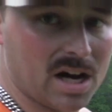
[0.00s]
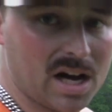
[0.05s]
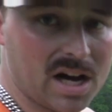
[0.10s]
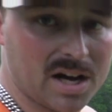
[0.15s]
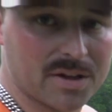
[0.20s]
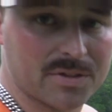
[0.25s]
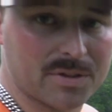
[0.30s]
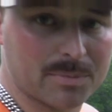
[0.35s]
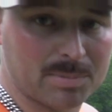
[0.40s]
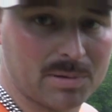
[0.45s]

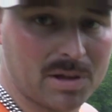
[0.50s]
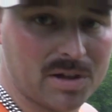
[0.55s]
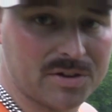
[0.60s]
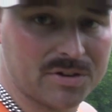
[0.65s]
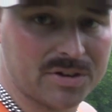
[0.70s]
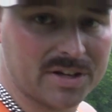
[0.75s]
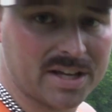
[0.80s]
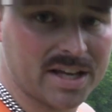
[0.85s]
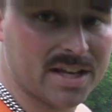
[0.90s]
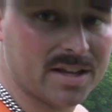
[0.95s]
uh, the
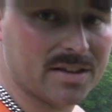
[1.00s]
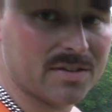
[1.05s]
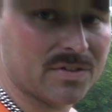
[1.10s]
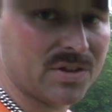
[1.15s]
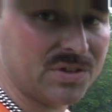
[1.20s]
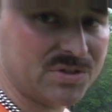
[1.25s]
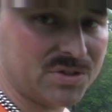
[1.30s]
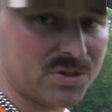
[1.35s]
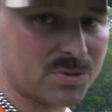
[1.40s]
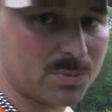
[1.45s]
plunder kit,
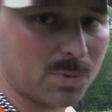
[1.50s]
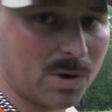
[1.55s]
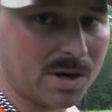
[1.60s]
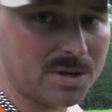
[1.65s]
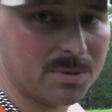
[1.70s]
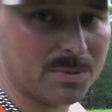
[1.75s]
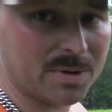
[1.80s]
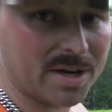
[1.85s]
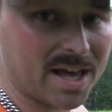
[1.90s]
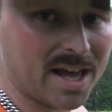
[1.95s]
this is
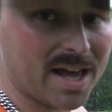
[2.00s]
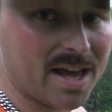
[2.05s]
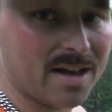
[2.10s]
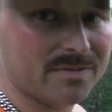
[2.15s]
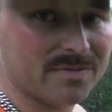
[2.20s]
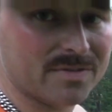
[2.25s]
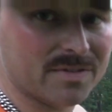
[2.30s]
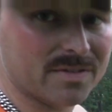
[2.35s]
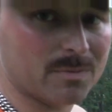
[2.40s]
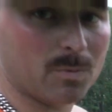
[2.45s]
what you would
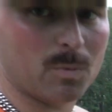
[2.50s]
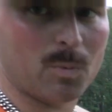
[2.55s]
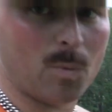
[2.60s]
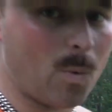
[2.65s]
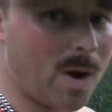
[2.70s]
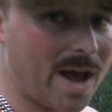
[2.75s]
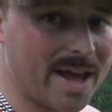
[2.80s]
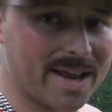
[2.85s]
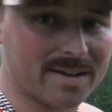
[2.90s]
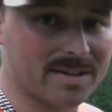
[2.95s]
have,
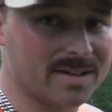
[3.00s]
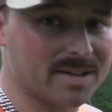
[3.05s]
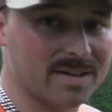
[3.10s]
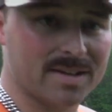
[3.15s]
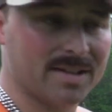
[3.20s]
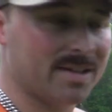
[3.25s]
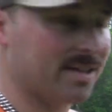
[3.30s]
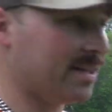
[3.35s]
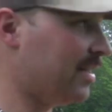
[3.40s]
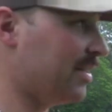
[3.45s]
wet.
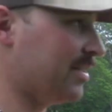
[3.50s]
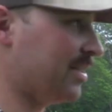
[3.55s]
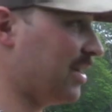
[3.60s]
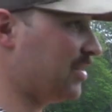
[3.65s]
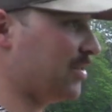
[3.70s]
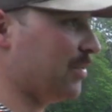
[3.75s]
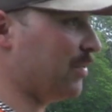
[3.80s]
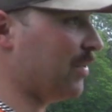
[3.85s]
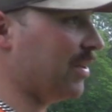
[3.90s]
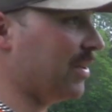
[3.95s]

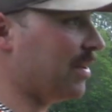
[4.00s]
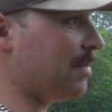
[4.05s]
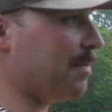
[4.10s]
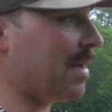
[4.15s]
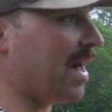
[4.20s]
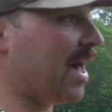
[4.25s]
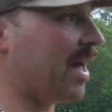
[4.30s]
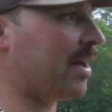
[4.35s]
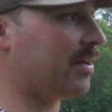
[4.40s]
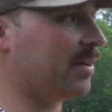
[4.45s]
Doesn't really
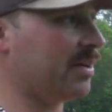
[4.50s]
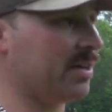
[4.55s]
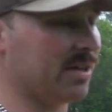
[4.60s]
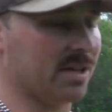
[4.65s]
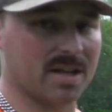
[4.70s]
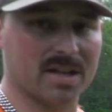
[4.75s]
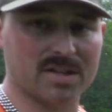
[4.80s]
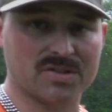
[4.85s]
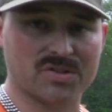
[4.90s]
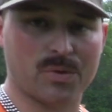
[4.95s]
matter.
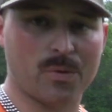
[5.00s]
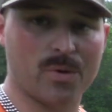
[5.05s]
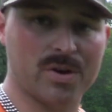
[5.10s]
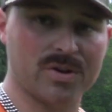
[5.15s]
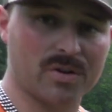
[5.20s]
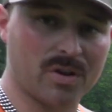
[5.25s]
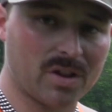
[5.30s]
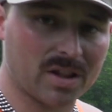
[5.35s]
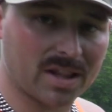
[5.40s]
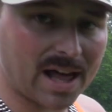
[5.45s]
It's
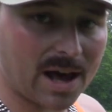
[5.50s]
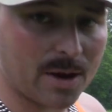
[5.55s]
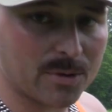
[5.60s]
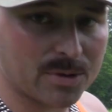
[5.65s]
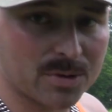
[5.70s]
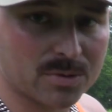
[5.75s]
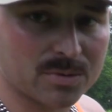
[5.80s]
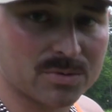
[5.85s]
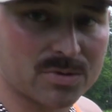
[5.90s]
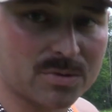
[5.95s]
going to allow
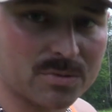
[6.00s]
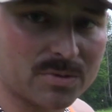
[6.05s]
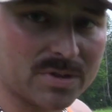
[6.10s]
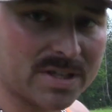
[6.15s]
you to